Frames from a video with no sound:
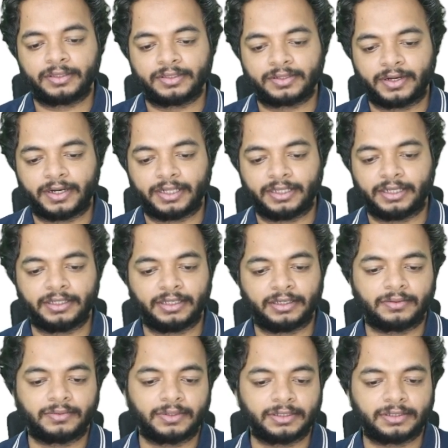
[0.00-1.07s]
is greater than
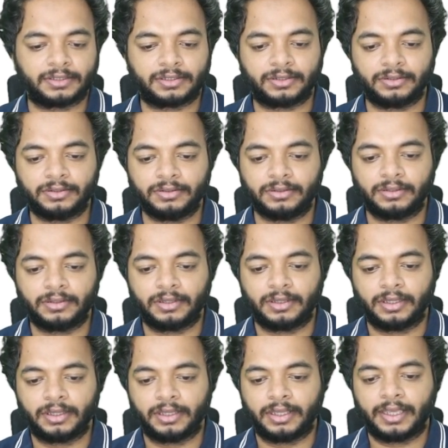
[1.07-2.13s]
equals to
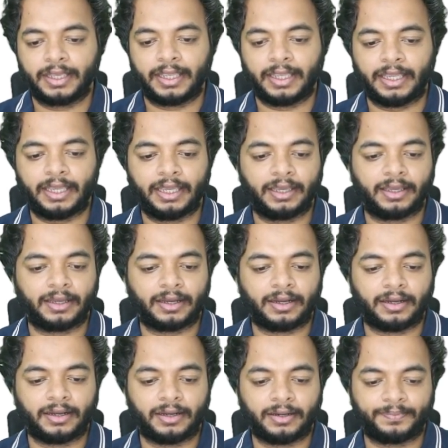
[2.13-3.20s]

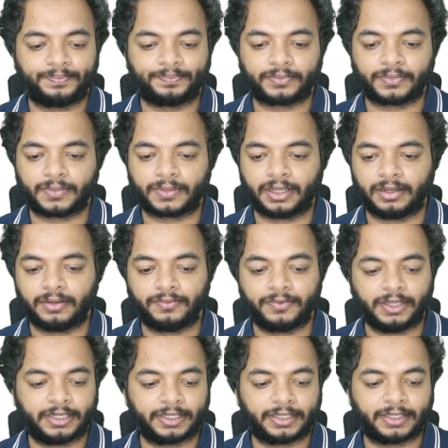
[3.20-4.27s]

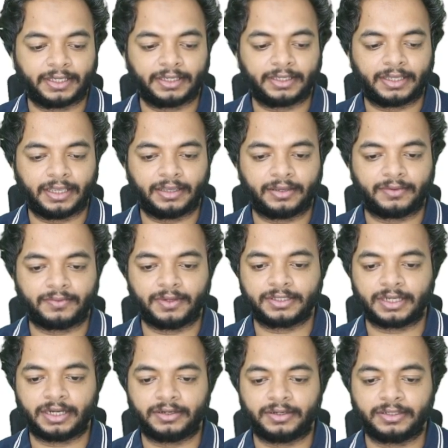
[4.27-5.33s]
we are taking k equals
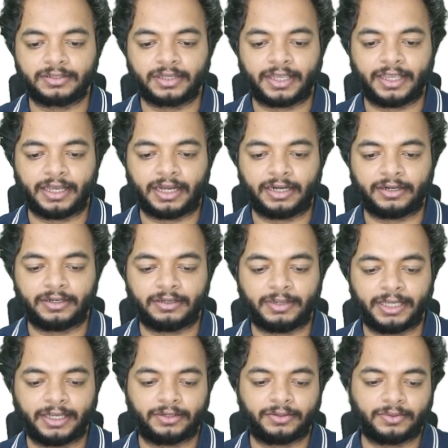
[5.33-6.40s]
100, so A100 by
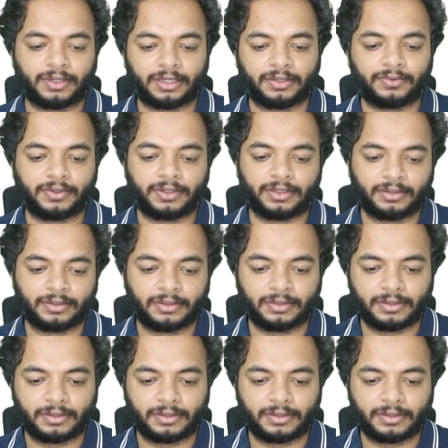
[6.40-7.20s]
A200.